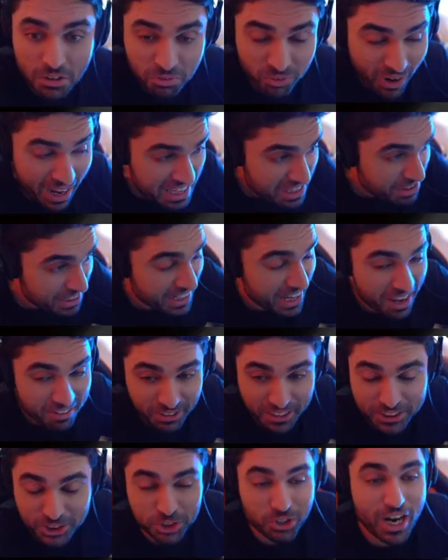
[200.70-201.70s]
Why you gotta
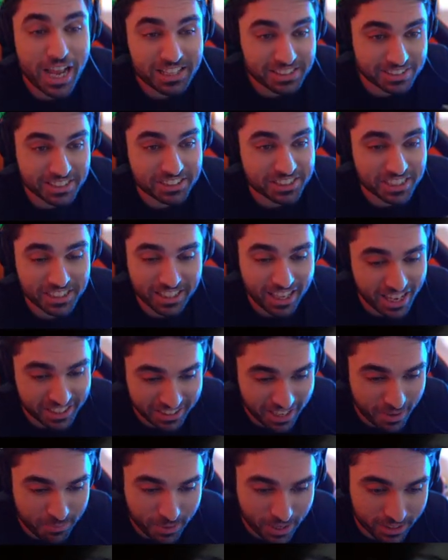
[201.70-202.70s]
have a transition
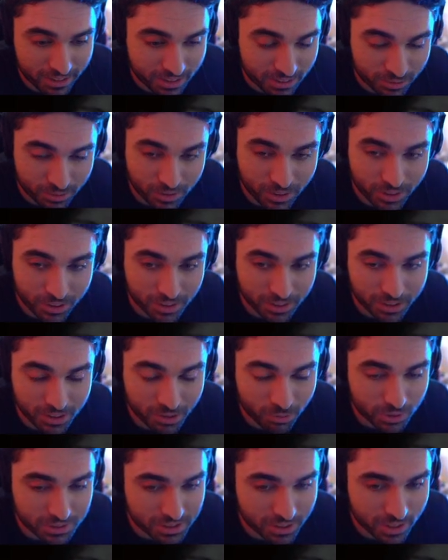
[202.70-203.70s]
like that, man?
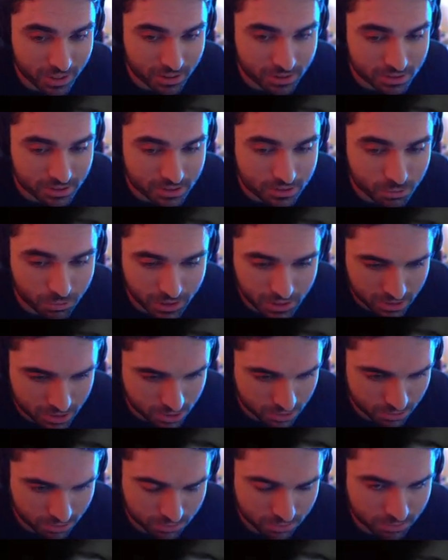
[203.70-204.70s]
It was a
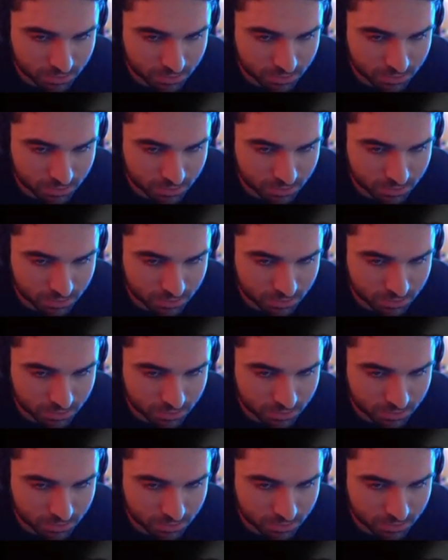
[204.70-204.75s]
screech?